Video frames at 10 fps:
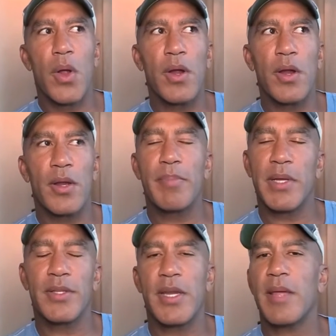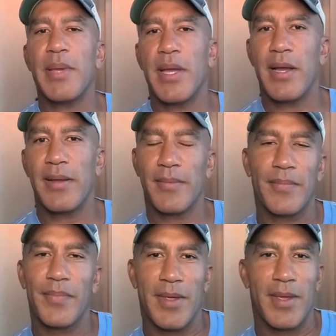We're going to build an API.
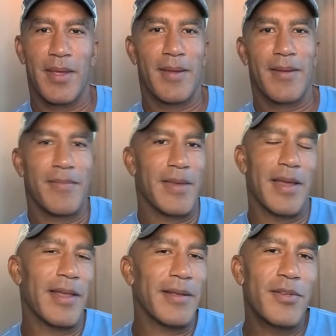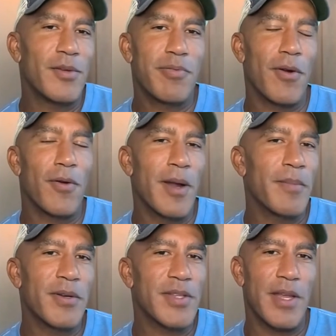They got like two
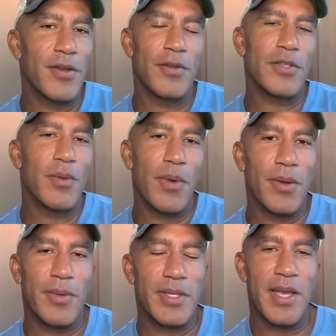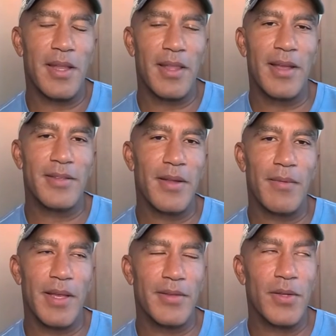programmers that are usually working with satellites, and
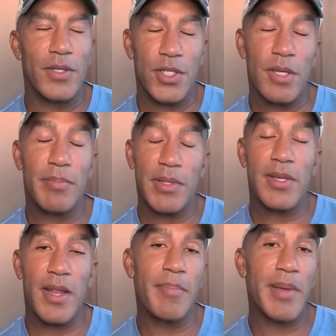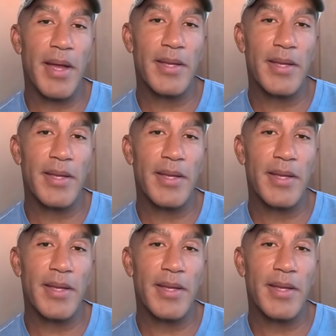they realize, holy shit, building the